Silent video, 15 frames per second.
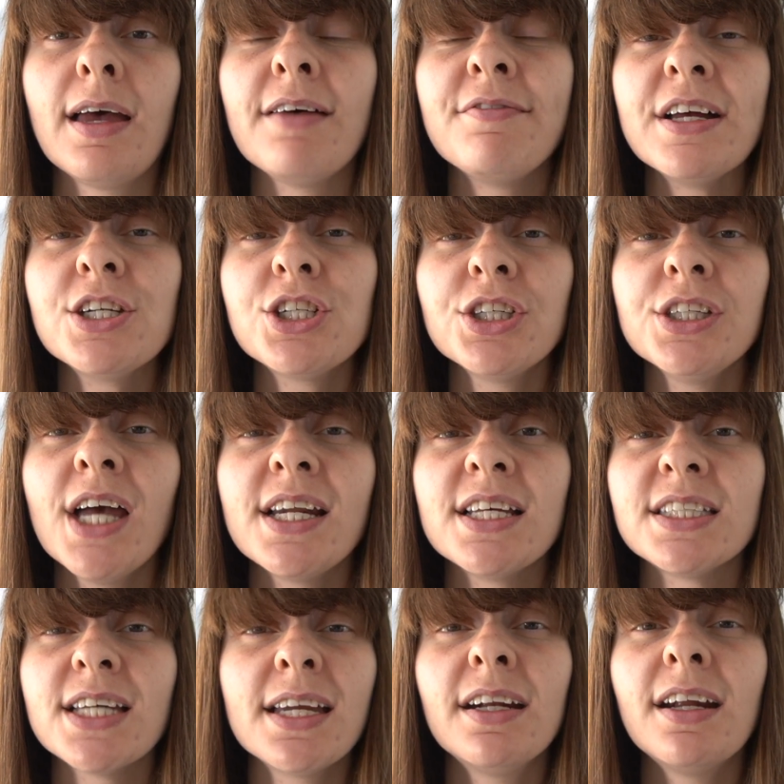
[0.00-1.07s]
Eventually, I
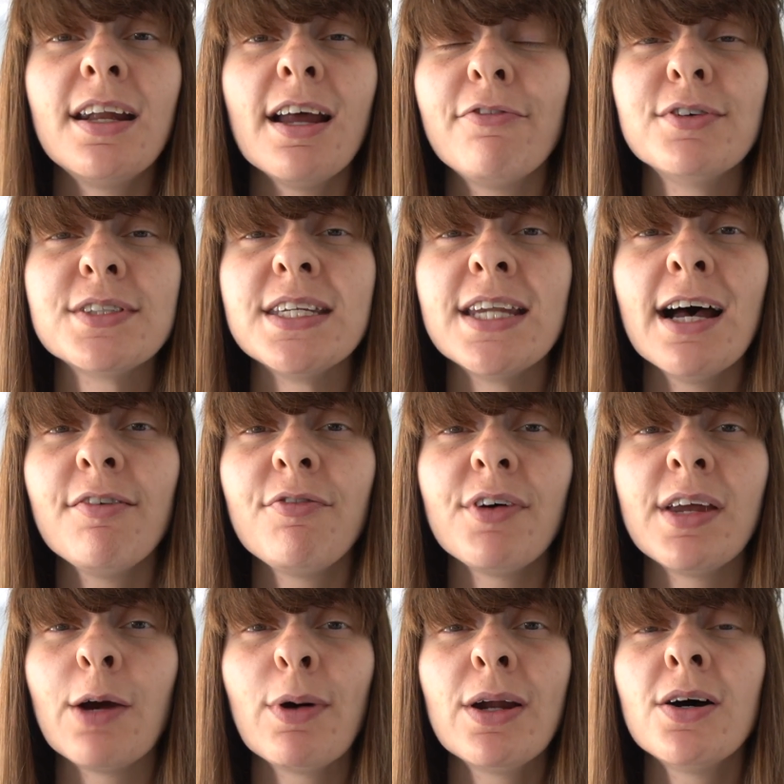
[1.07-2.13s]
decided enough was enough,
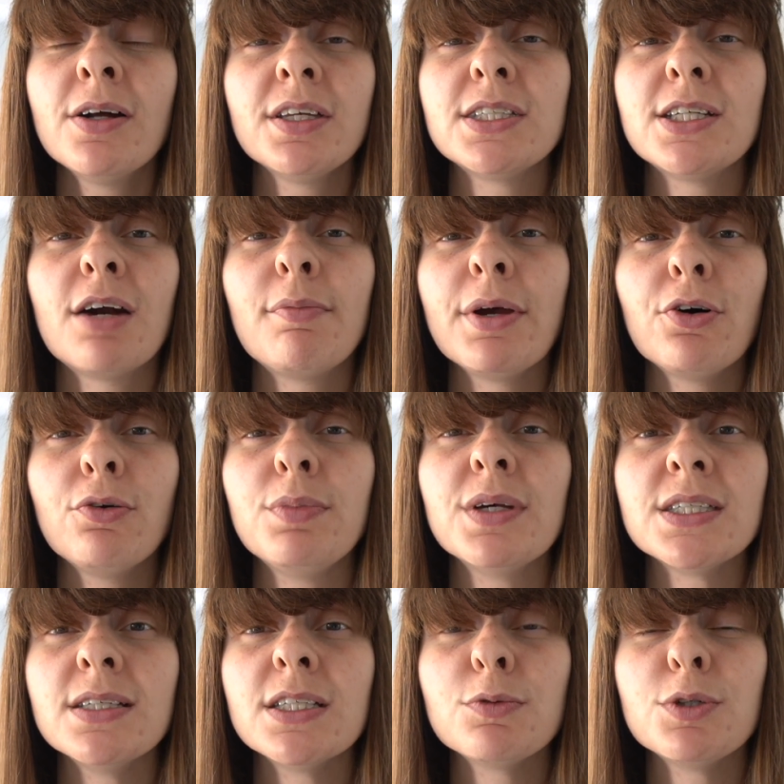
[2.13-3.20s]
and I went on to start my own
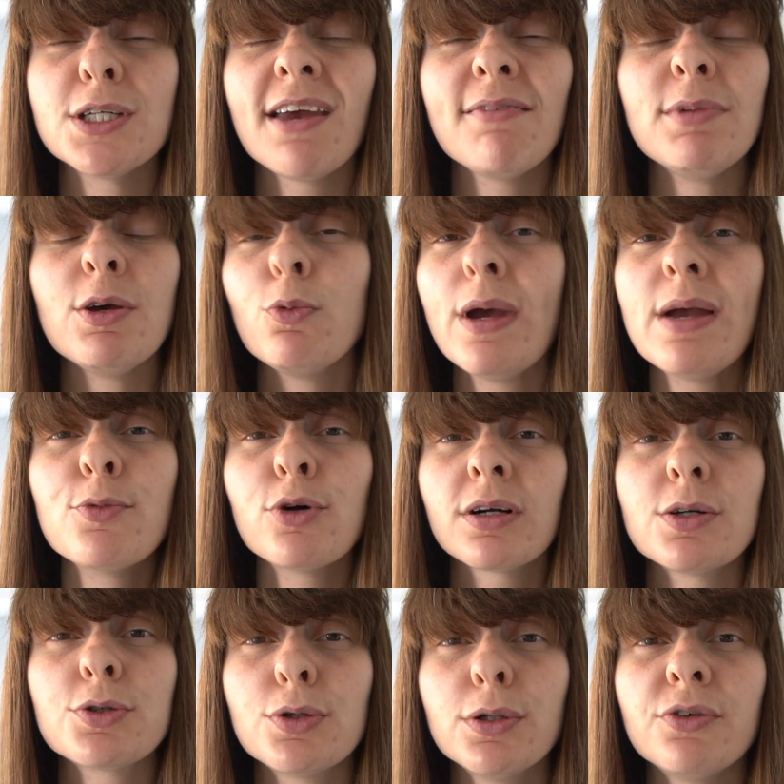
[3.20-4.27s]
business, which gave me way more
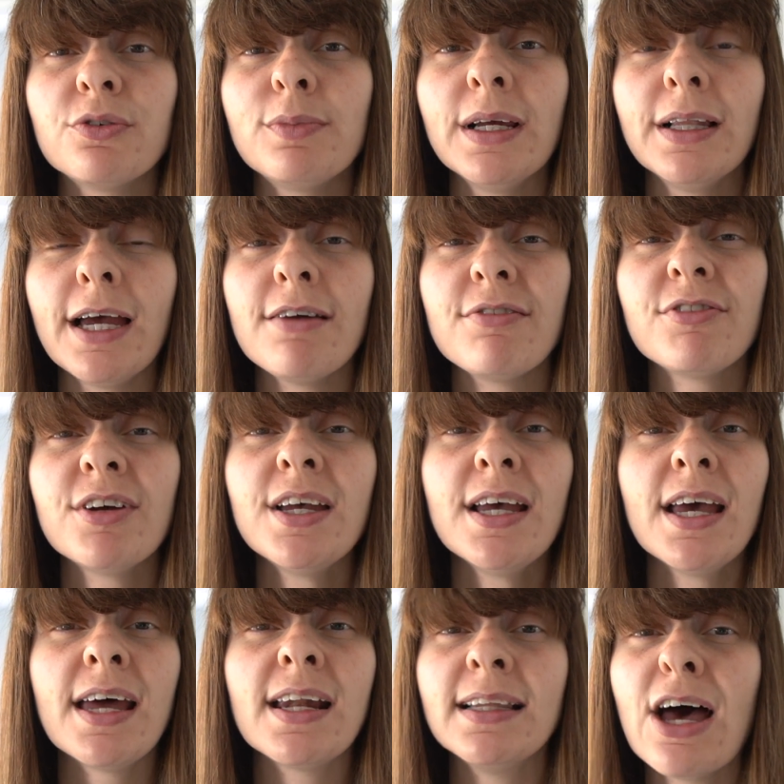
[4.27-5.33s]
control over my life.
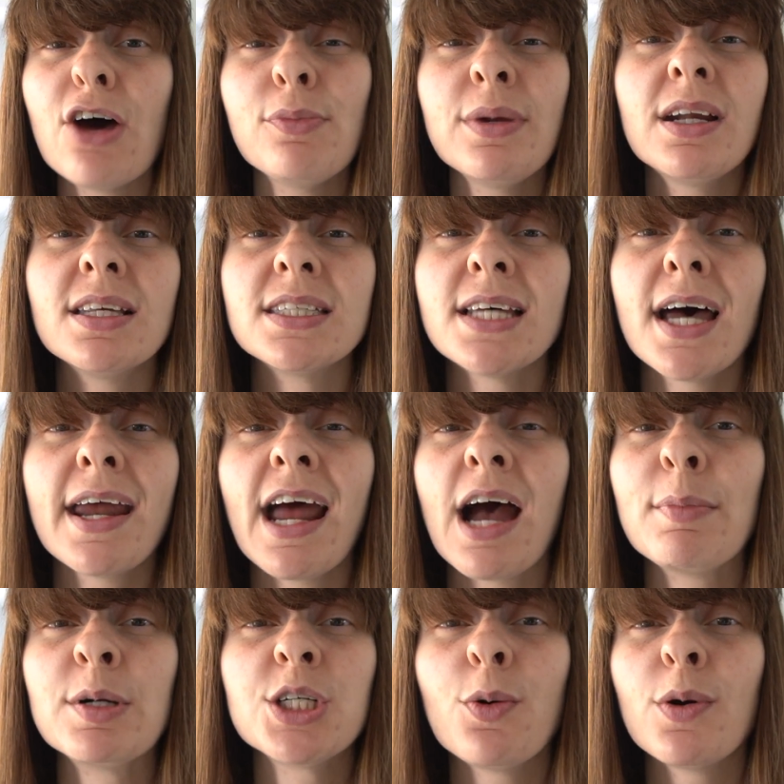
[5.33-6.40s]
It allowed me to decide
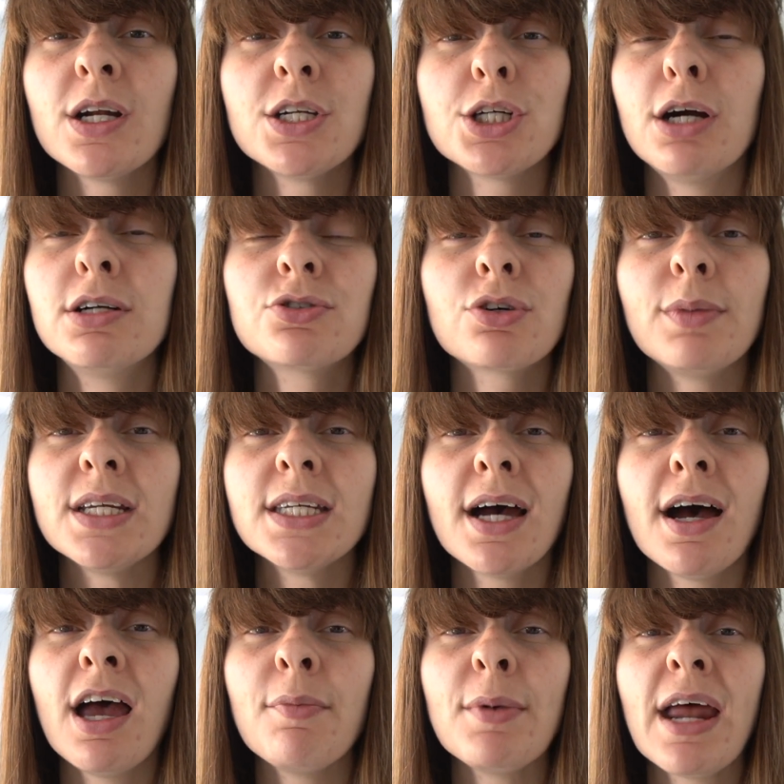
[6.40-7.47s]
how much I want to charge for my
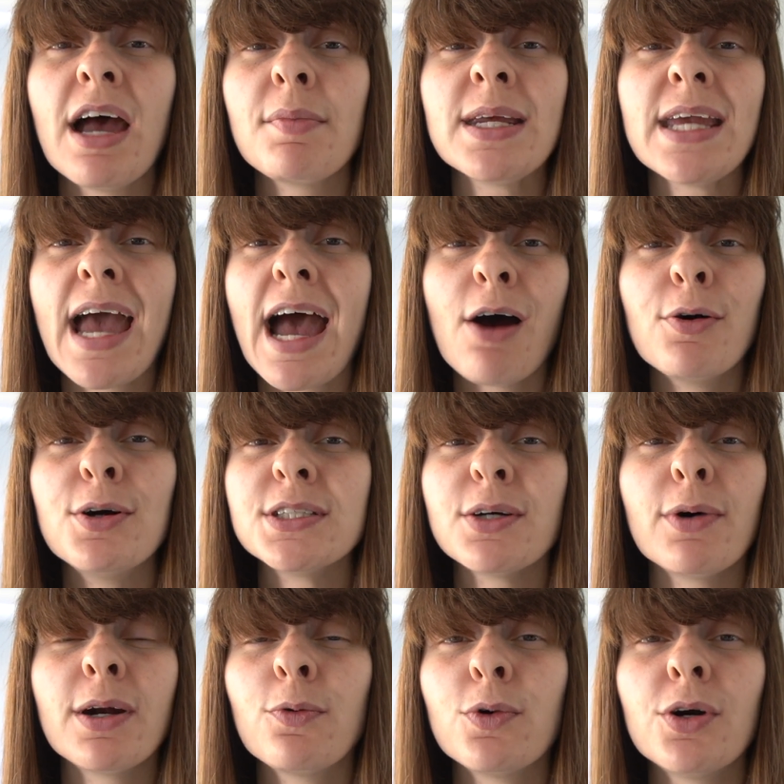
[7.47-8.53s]
time, and how many hours I
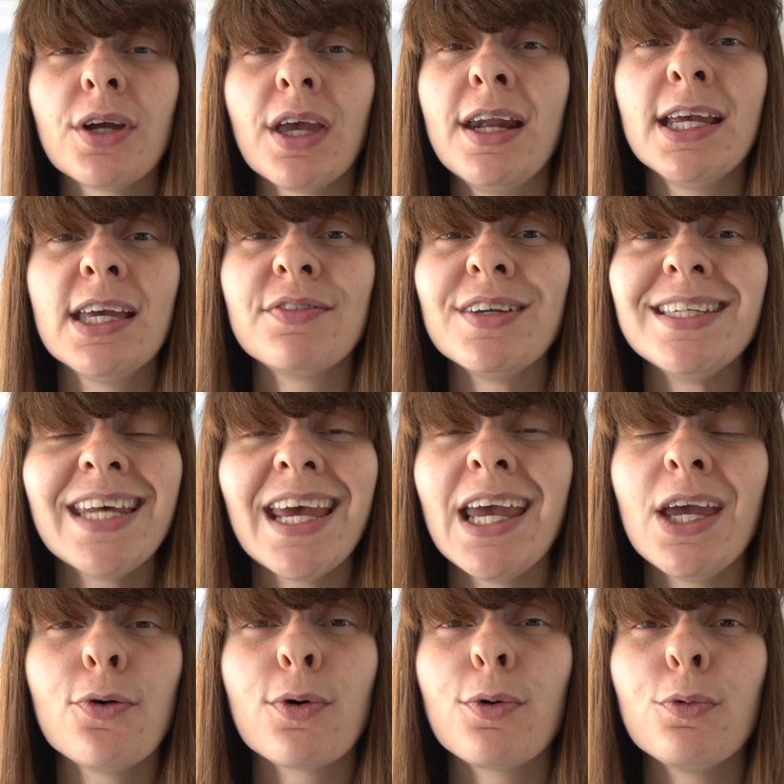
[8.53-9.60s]
want to work in a given
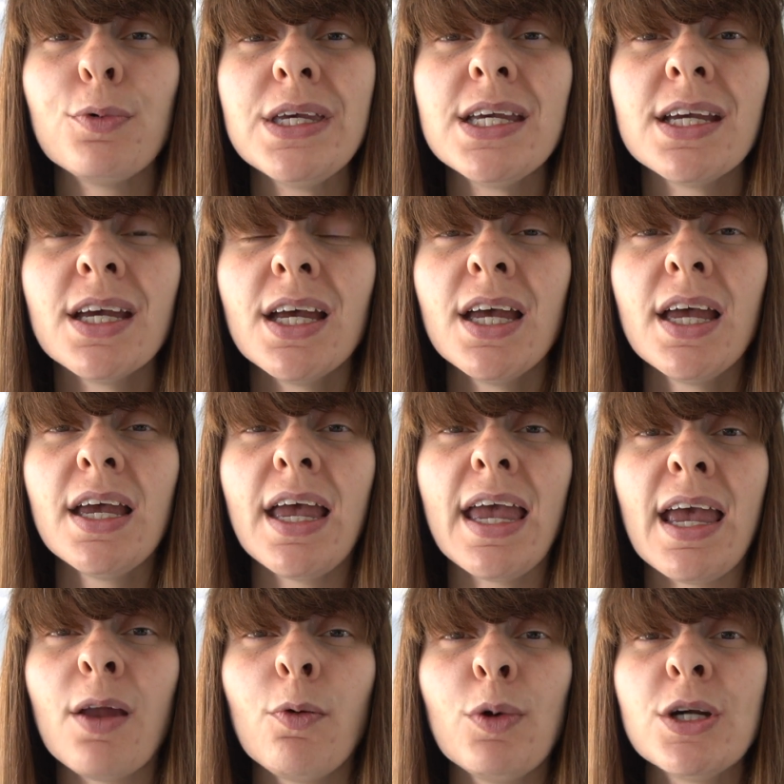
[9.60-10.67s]
day or week,
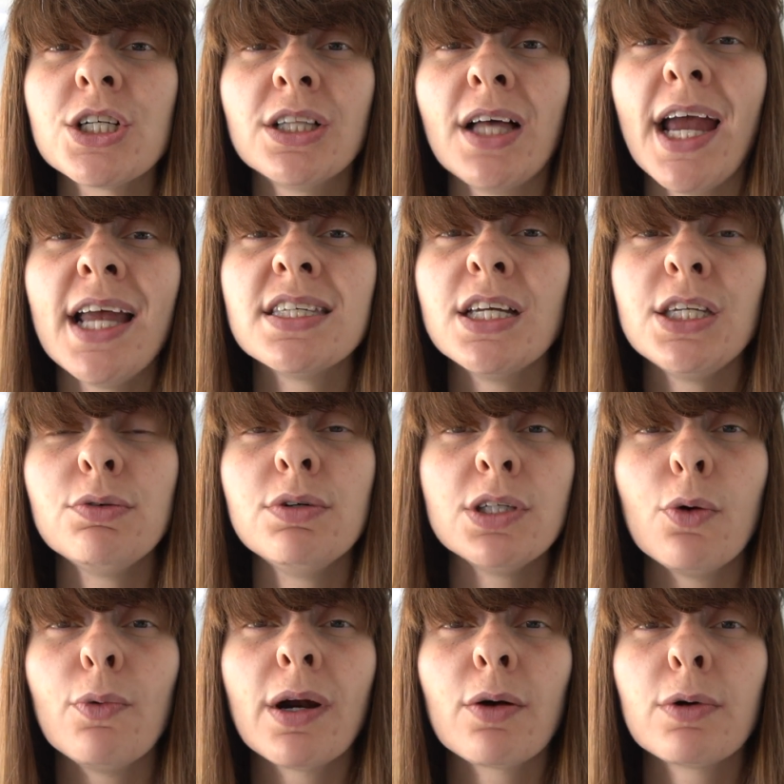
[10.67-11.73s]
and which clients I do and
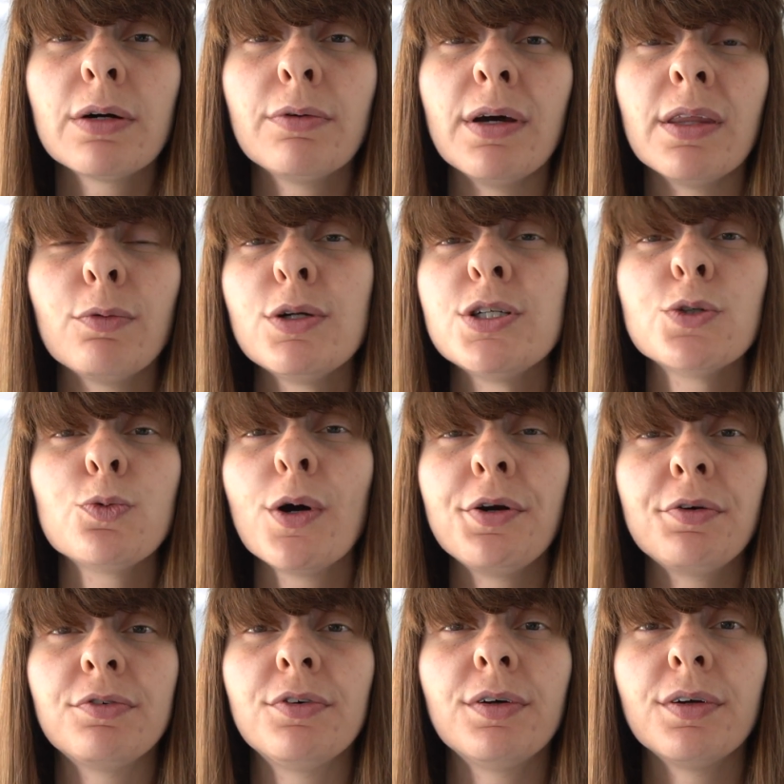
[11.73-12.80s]
don't want to work with, which is
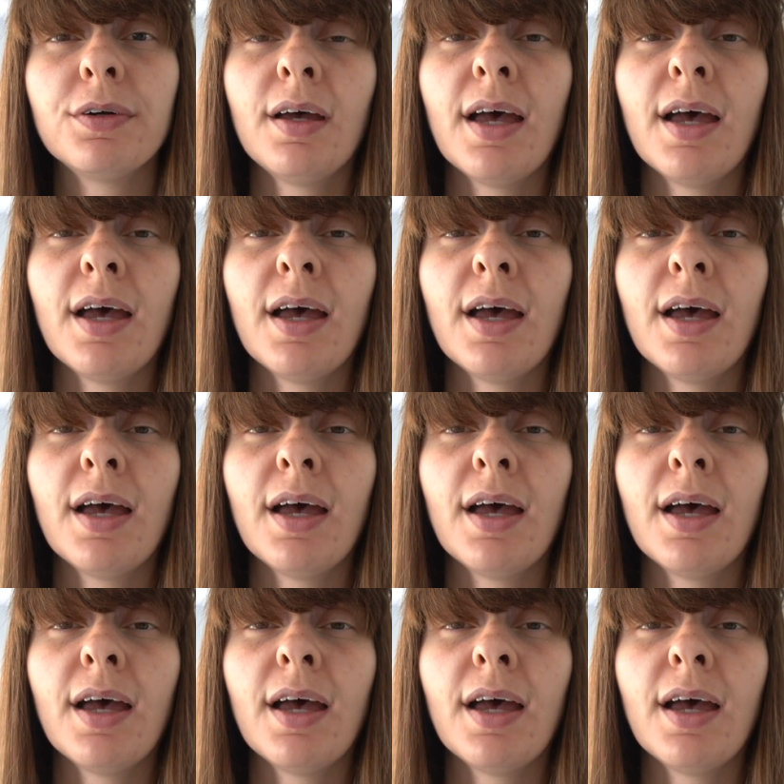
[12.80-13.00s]
wonderful.